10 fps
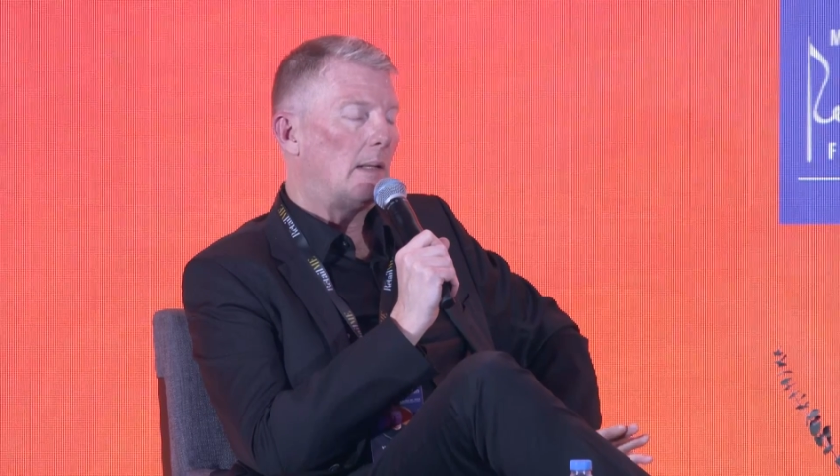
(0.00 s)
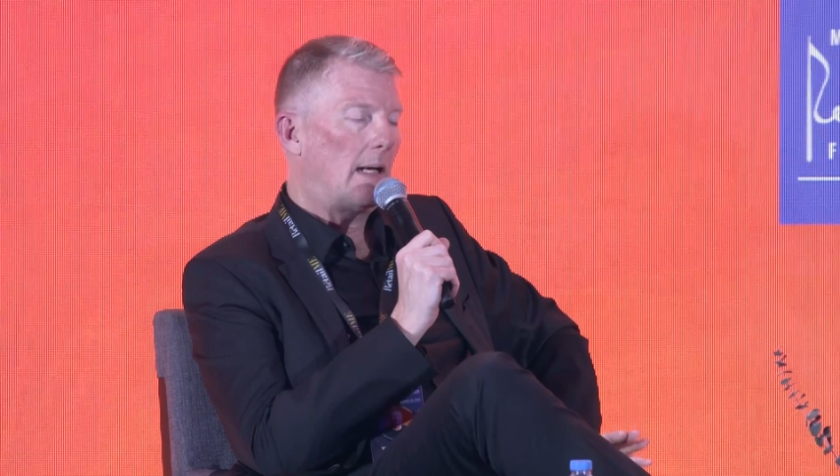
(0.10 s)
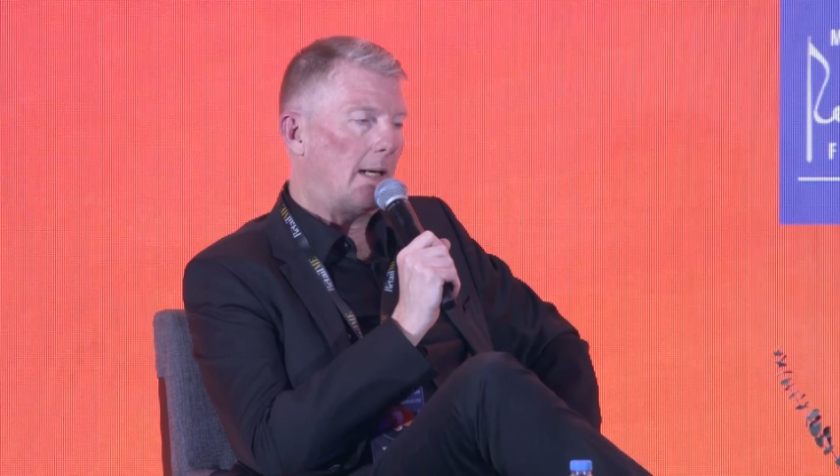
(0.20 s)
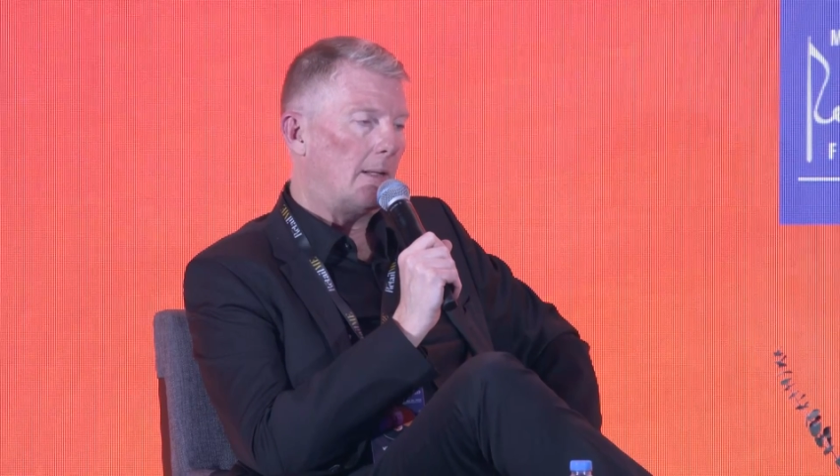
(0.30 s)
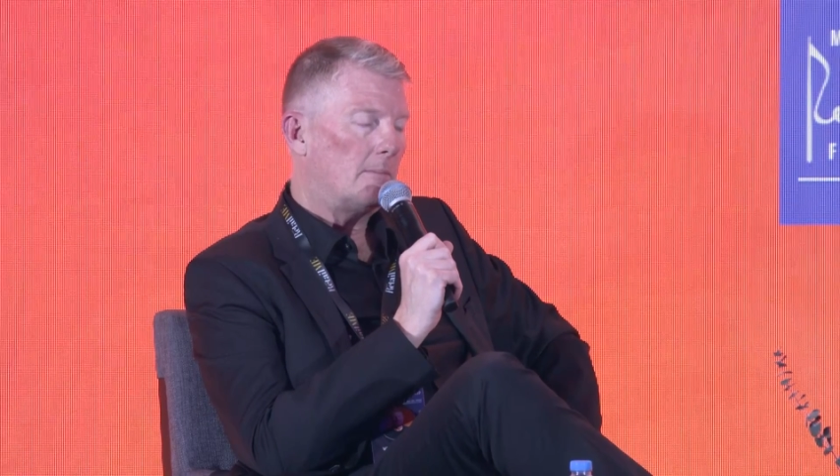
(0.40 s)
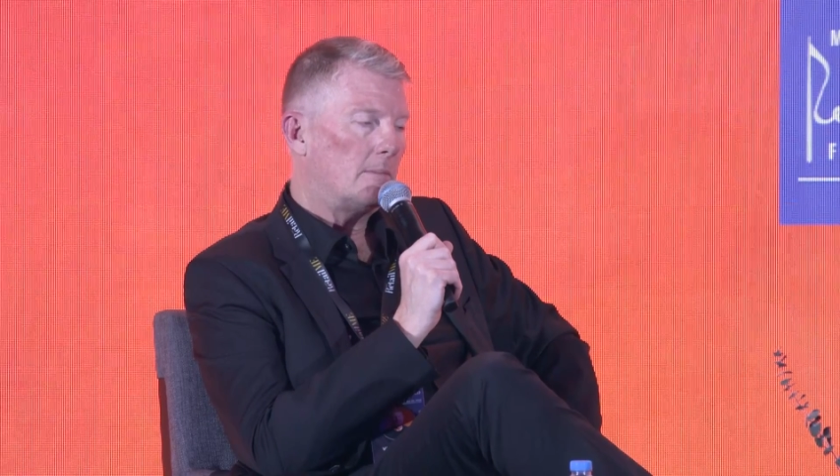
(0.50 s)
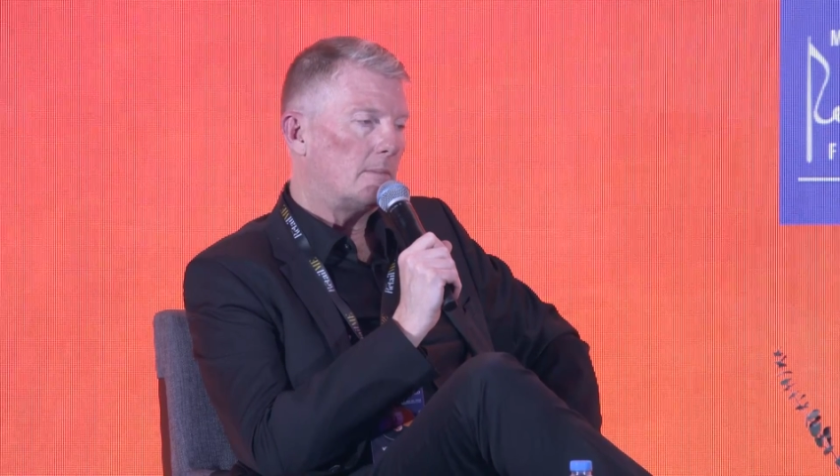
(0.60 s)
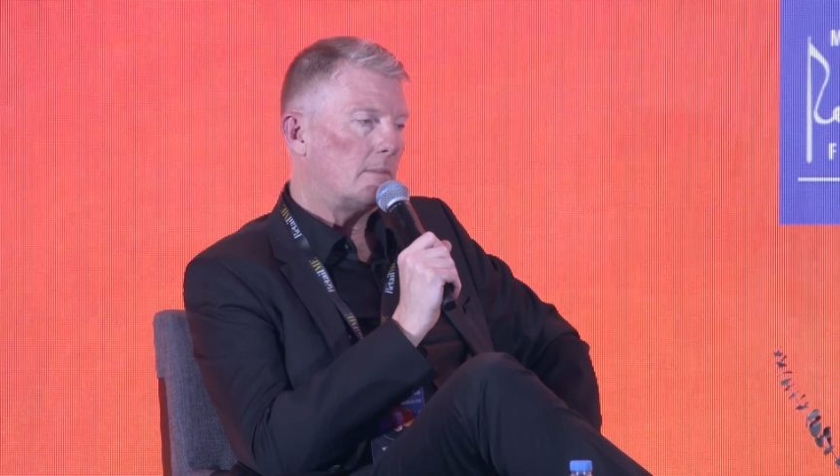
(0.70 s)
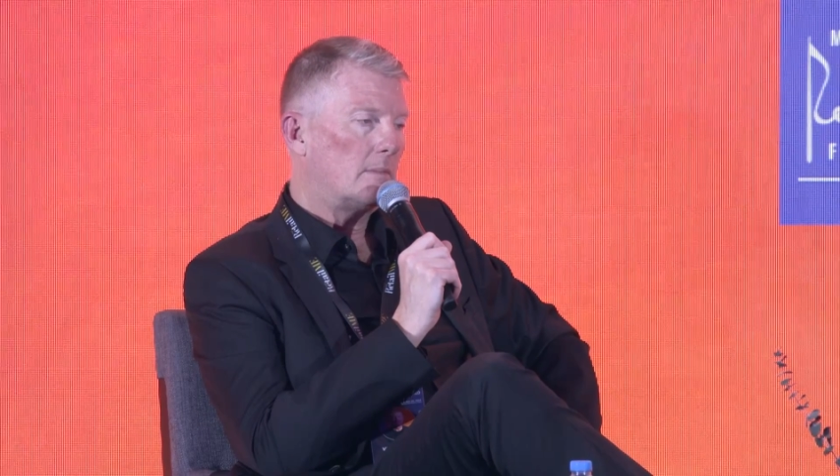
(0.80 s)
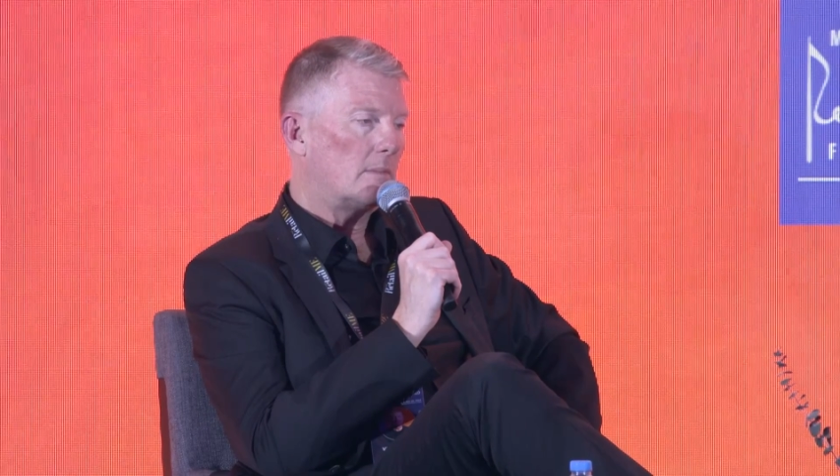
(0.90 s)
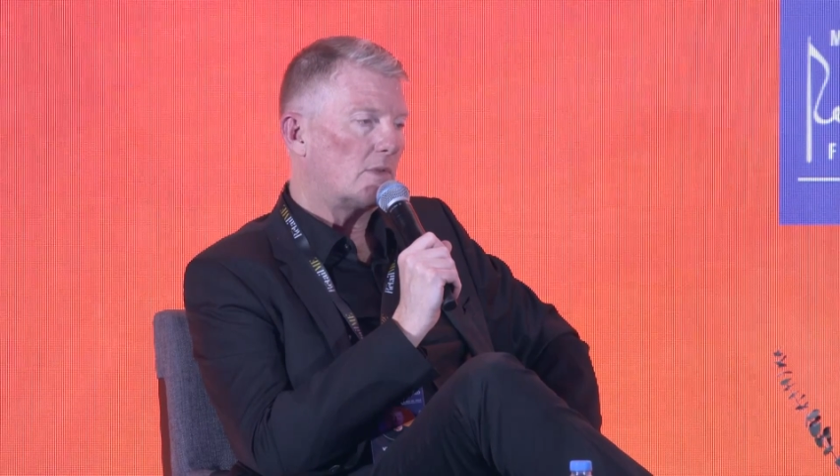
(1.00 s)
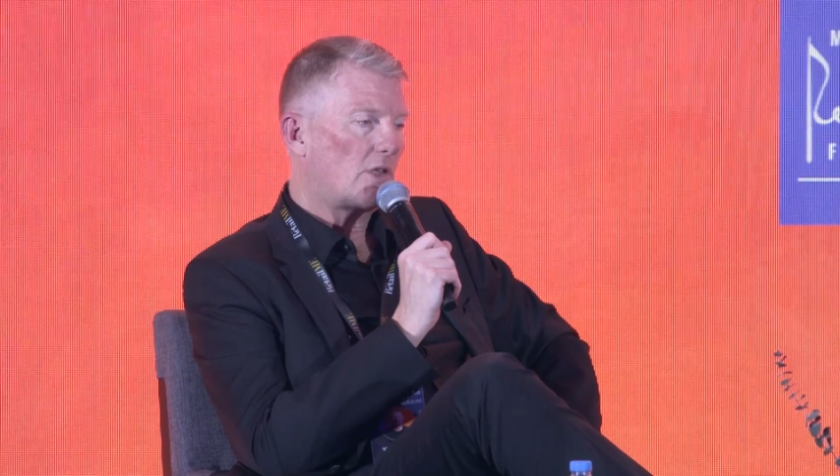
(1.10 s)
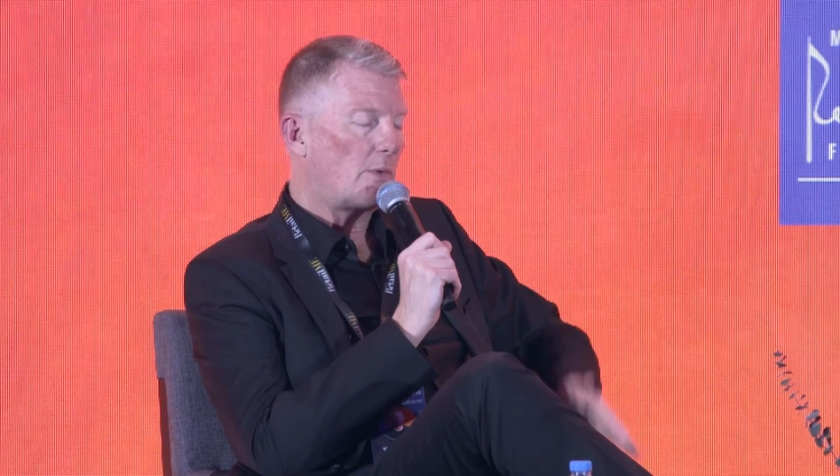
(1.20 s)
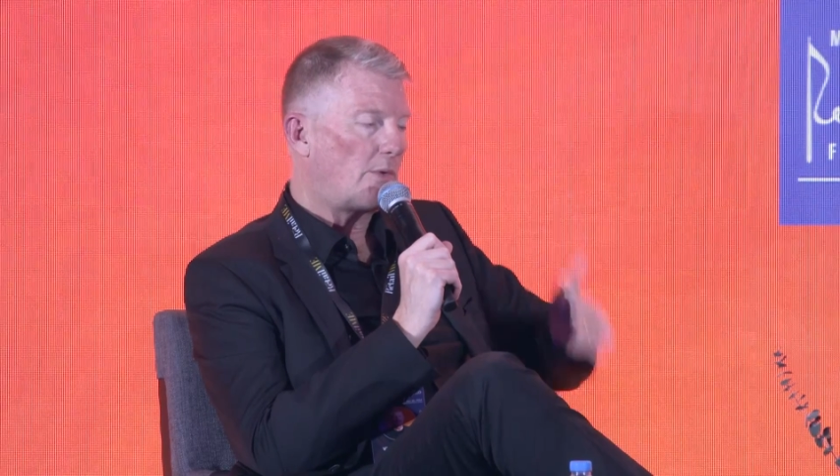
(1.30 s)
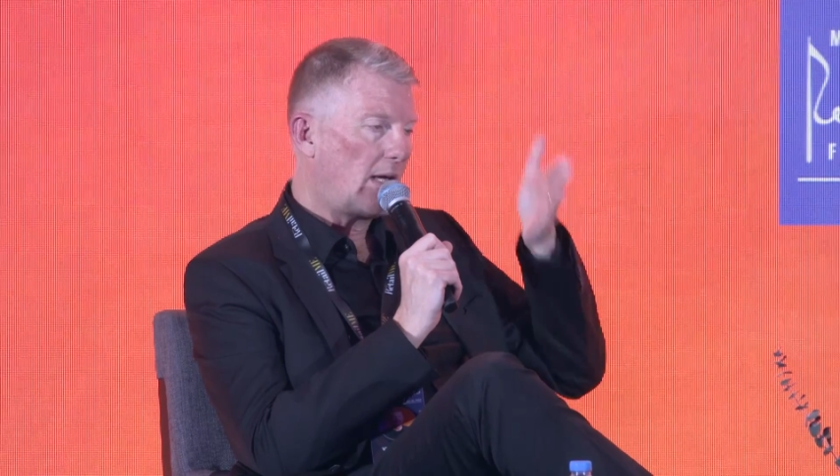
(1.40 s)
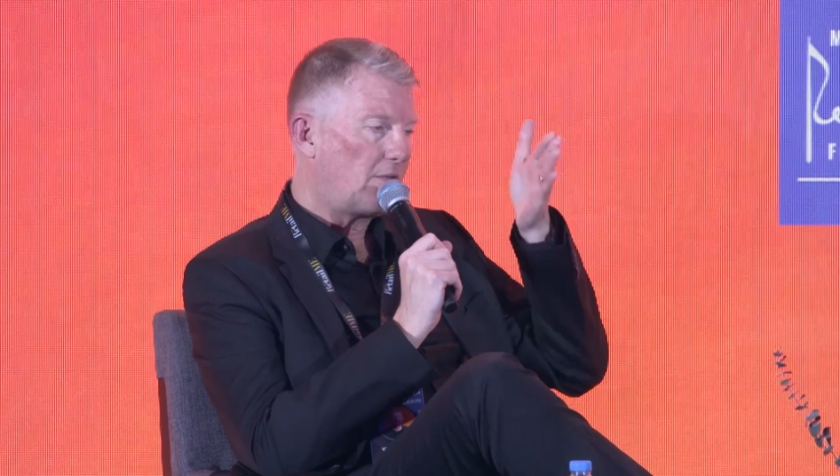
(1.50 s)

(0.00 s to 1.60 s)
So we're really